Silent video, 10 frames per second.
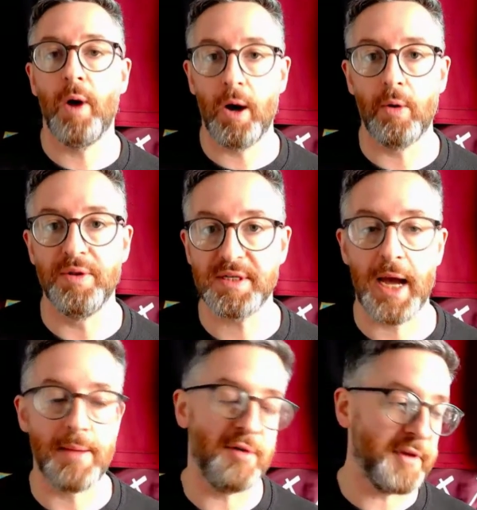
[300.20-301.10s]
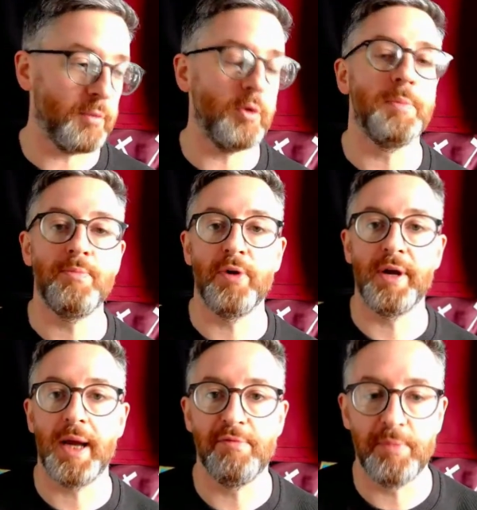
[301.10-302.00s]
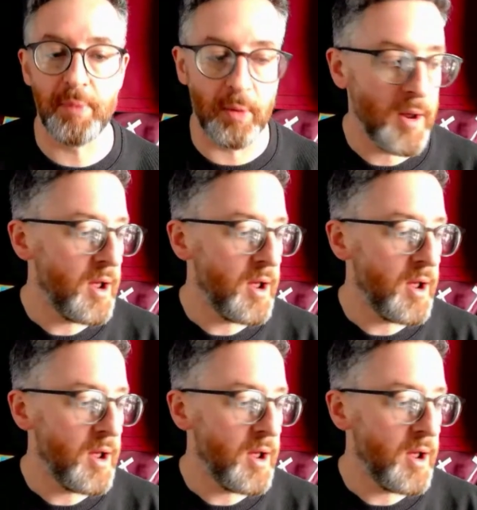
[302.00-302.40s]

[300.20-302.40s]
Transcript: well in this game. I think we'll be pretty comfortable.